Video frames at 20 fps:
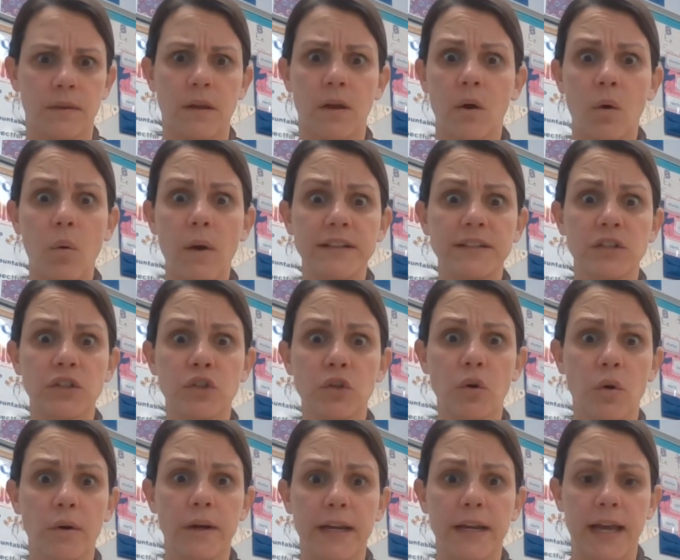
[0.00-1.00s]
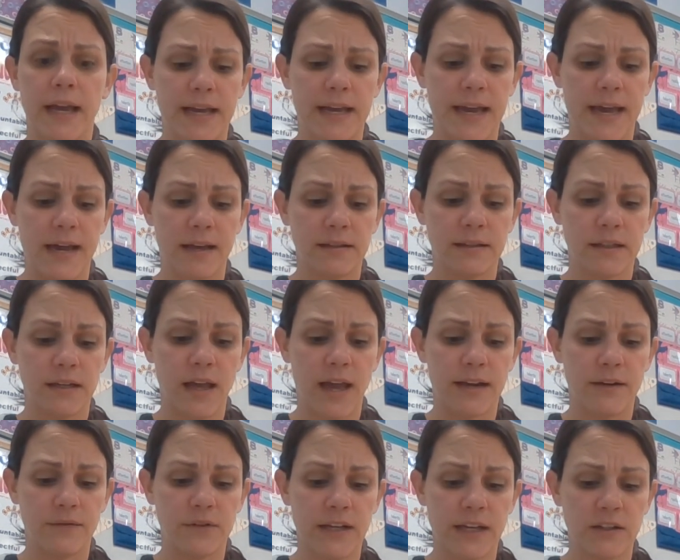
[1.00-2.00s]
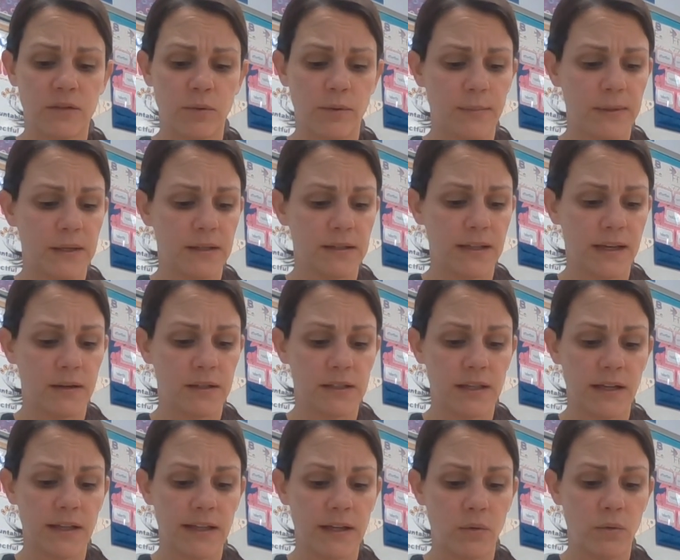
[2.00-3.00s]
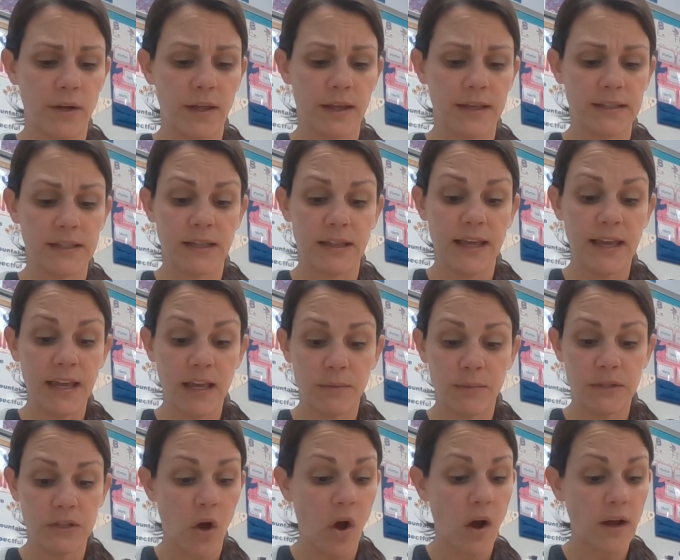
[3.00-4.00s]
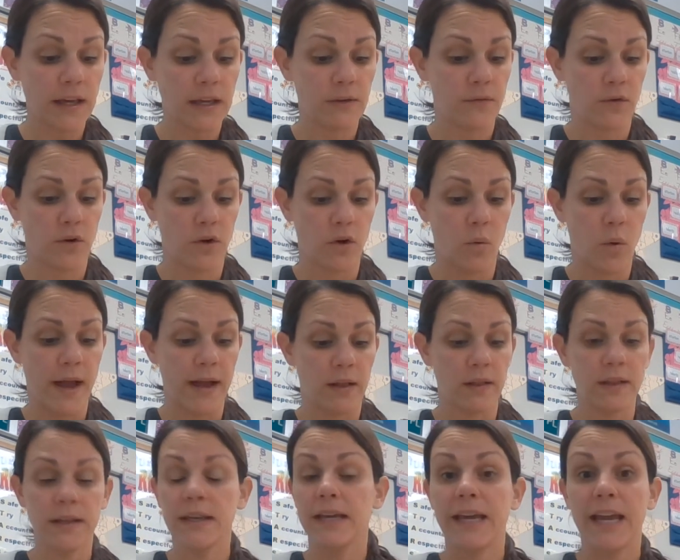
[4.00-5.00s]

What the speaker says: "What story?" I asked, kind of desperate, because I suddenly realized that they had been talking for a while,